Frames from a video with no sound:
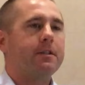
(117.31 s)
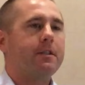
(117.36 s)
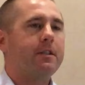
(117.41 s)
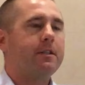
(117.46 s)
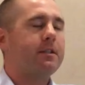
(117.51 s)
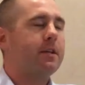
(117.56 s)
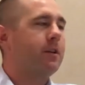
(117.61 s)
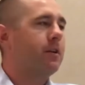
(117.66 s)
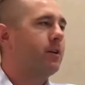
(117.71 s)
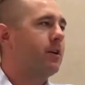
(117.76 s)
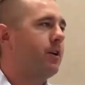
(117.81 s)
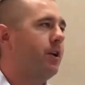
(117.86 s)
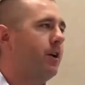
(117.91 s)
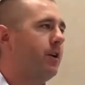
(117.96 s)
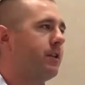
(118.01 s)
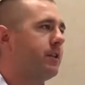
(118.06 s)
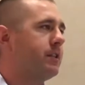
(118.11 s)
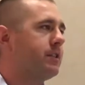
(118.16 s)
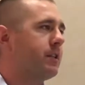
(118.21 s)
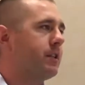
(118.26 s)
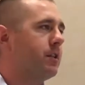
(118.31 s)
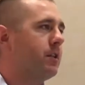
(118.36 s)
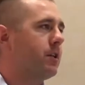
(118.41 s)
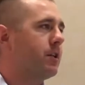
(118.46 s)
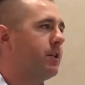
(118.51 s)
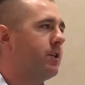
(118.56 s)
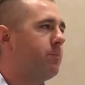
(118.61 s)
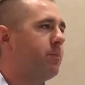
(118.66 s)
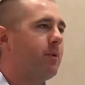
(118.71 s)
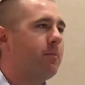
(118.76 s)
detailer called me and said,
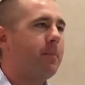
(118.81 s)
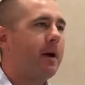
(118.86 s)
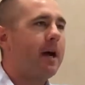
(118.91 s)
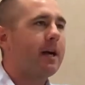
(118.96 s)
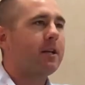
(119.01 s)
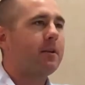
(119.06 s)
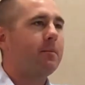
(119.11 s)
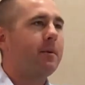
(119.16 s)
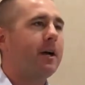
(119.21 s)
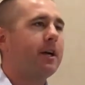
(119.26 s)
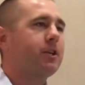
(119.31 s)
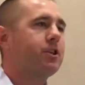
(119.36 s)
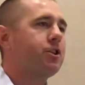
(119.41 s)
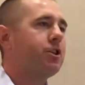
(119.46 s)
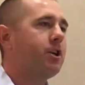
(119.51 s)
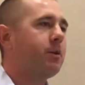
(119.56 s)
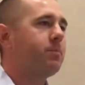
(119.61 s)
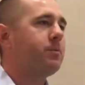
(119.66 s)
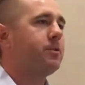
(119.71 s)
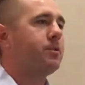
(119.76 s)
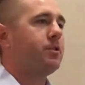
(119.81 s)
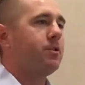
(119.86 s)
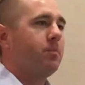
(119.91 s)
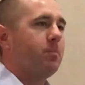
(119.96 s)
look, you've been back-to-back ships,